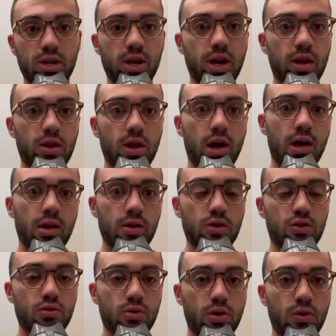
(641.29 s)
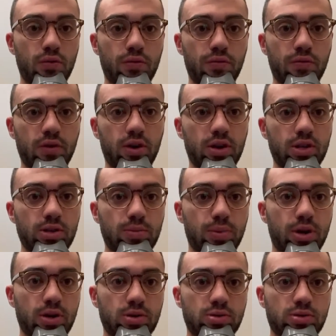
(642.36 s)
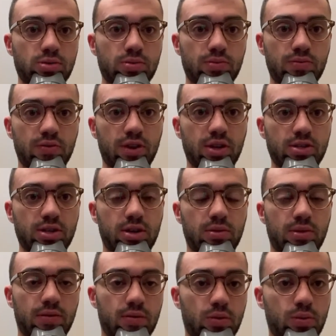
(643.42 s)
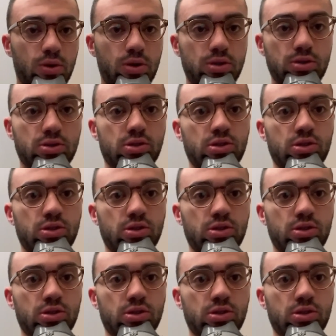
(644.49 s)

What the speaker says: how that duo fans out, whatever the word is.